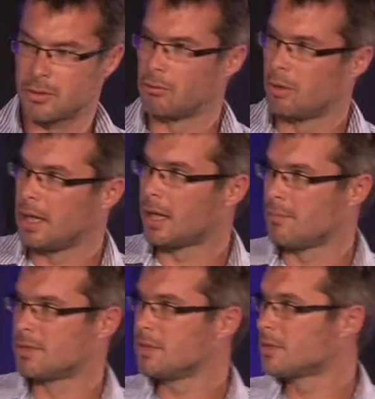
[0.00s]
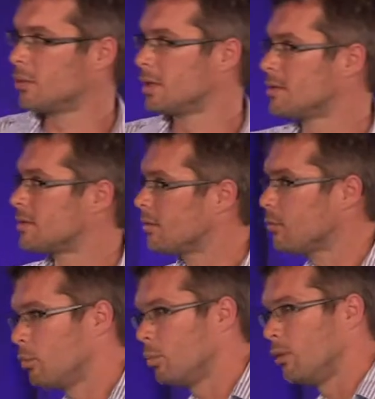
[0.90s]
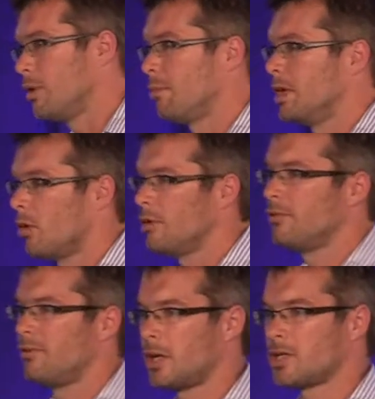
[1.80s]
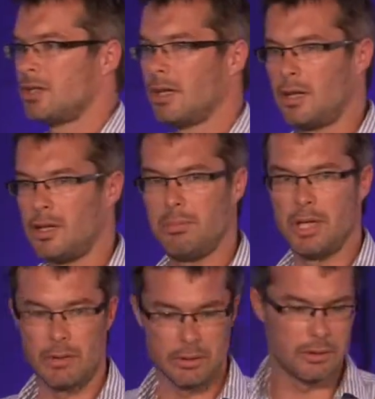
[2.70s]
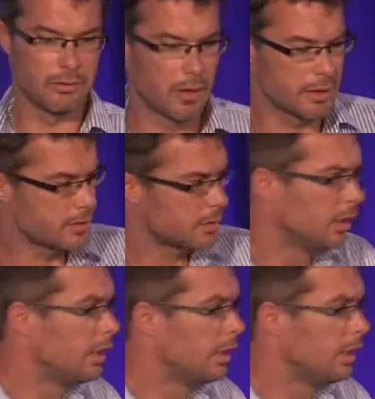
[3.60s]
2 really comes into it is where we beyond the functionality, beyond the device.